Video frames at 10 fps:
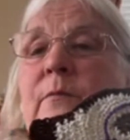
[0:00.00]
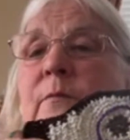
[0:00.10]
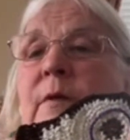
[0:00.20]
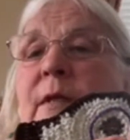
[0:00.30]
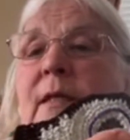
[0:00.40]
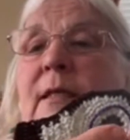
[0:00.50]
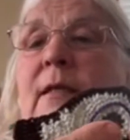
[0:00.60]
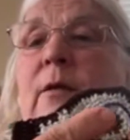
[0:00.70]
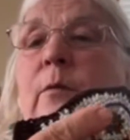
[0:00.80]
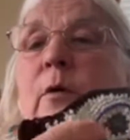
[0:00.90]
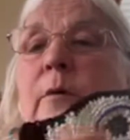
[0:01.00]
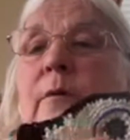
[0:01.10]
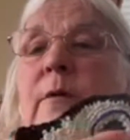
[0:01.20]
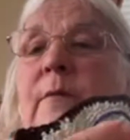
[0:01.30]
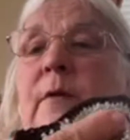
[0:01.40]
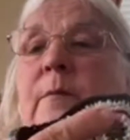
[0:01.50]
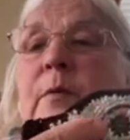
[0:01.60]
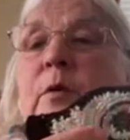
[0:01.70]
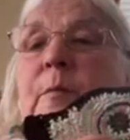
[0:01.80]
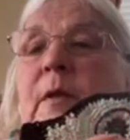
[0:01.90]
with this in the wrong the, the
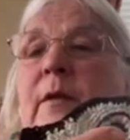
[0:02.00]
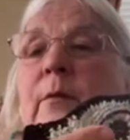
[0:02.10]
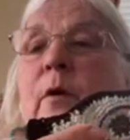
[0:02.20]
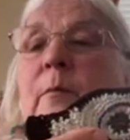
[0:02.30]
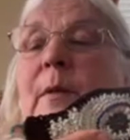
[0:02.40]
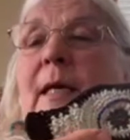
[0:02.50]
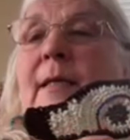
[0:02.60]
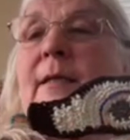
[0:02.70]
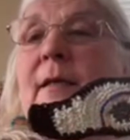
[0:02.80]
pupil in the wrong place